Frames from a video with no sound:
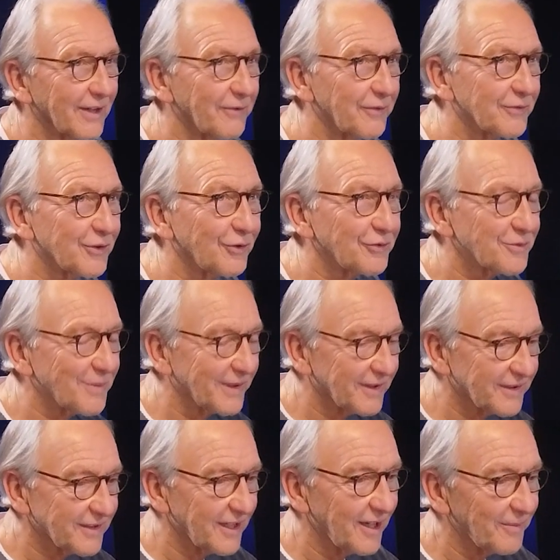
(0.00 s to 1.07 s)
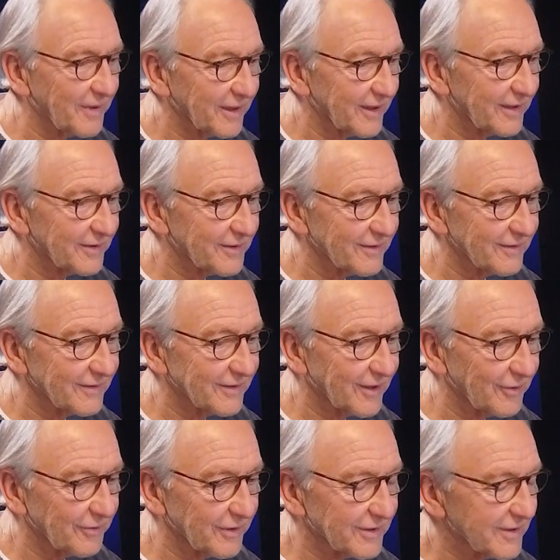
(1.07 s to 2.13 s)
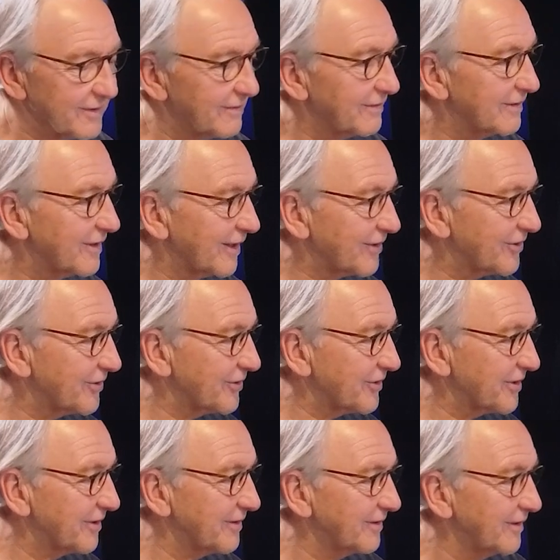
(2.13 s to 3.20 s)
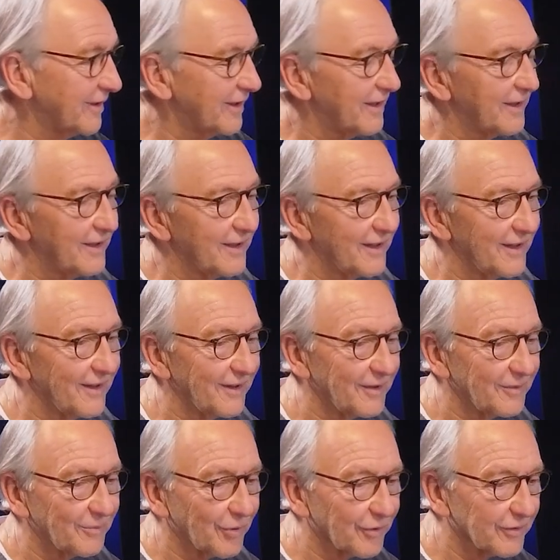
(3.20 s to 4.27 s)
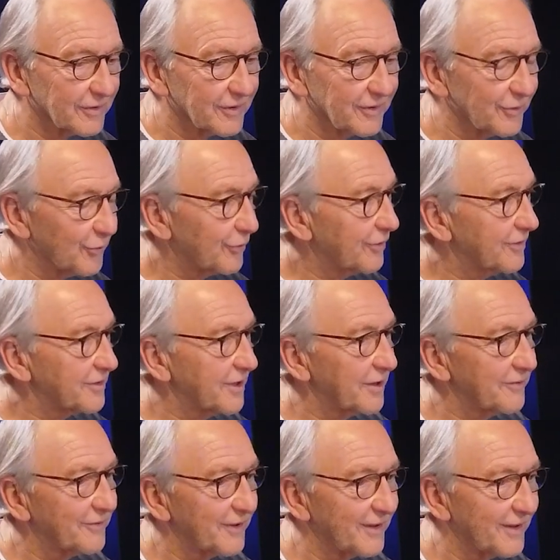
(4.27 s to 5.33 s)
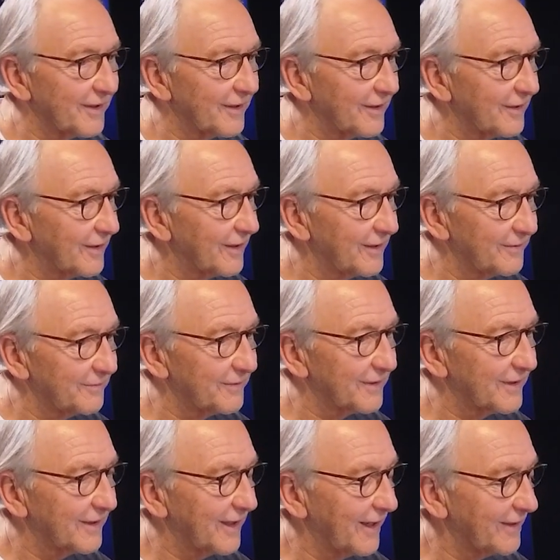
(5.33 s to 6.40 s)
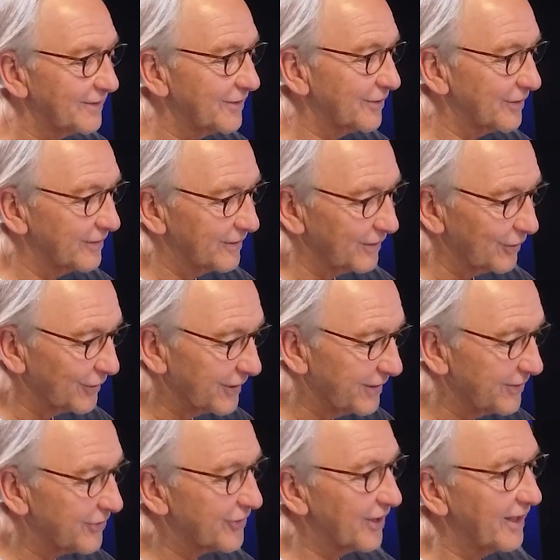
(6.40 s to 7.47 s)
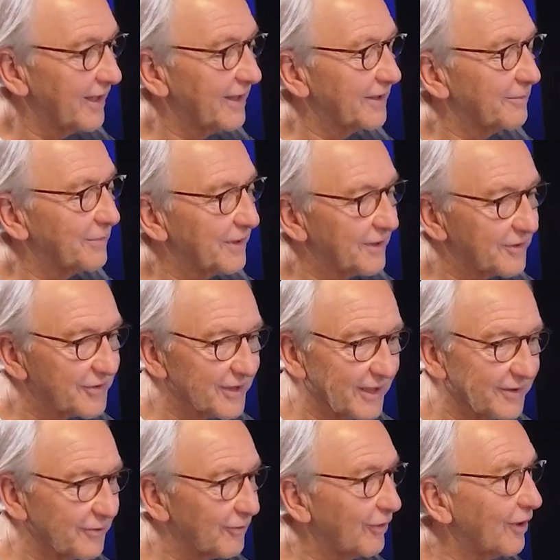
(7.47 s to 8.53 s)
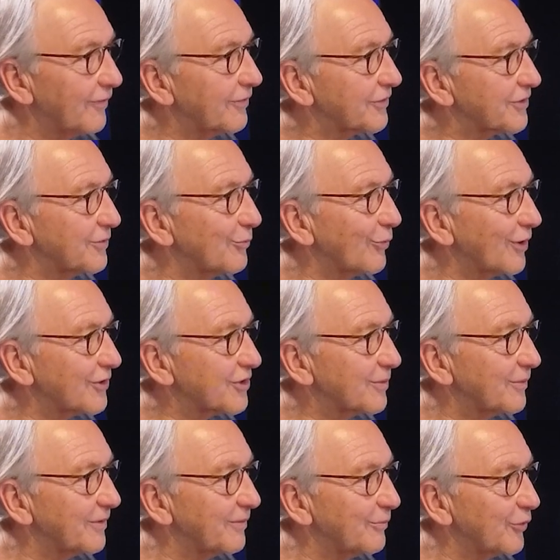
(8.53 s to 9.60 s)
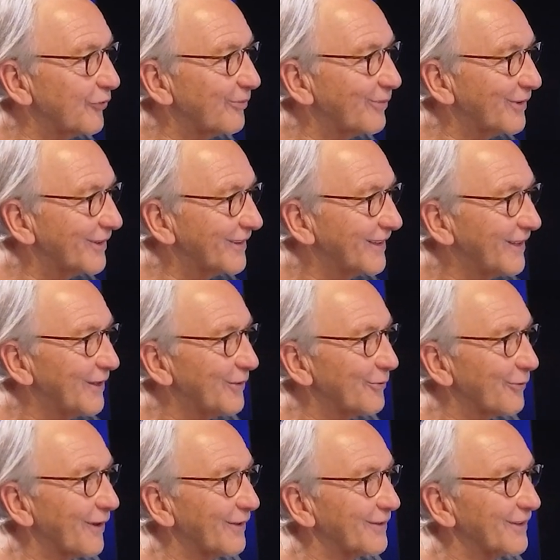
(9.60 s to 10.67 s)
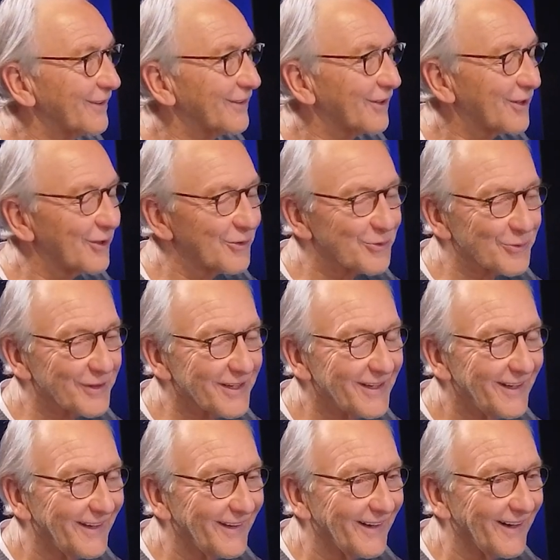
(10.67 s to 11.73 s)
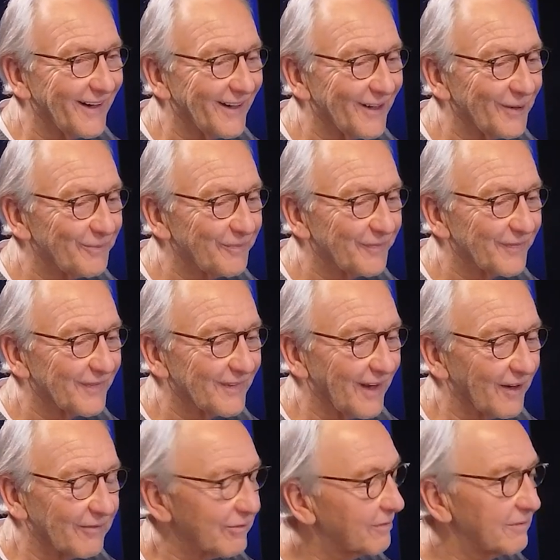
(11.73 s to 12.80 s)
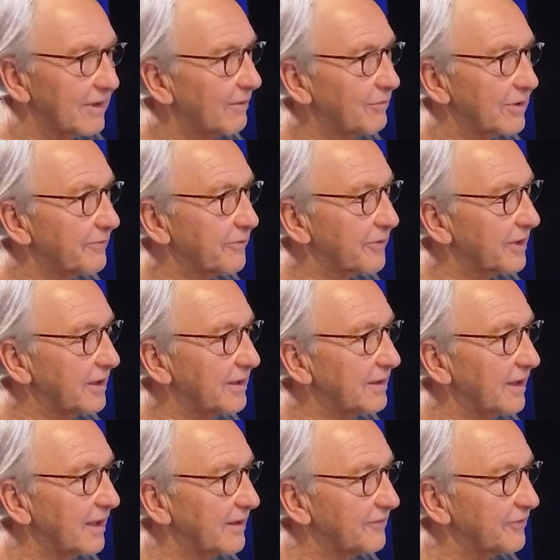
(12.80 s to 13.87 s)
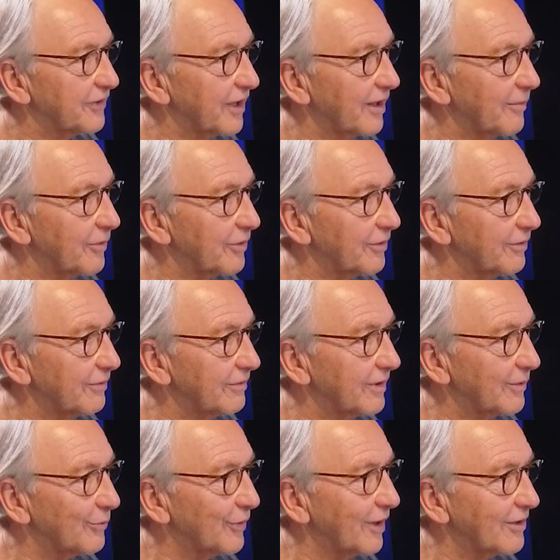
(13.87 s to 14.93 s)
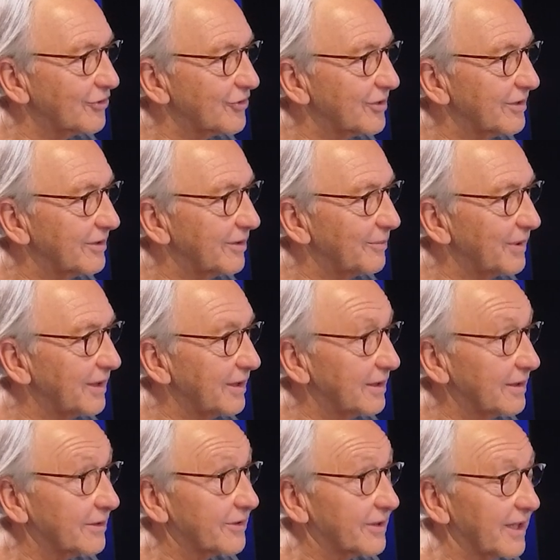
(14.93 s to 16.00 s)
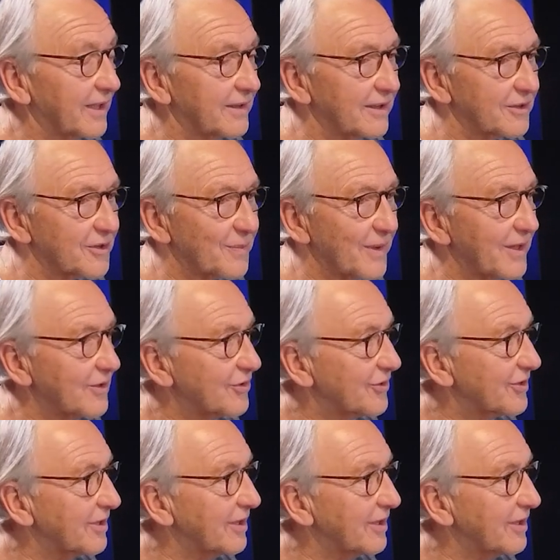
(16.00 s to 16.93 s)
I ever told you about the time I got to go to Texas and Berkeley, northern Santa Fe, and got to look inside and be inside their office and watch some of the movement throughout the country. I won't ever forget how phenomenal it was to be inside that space.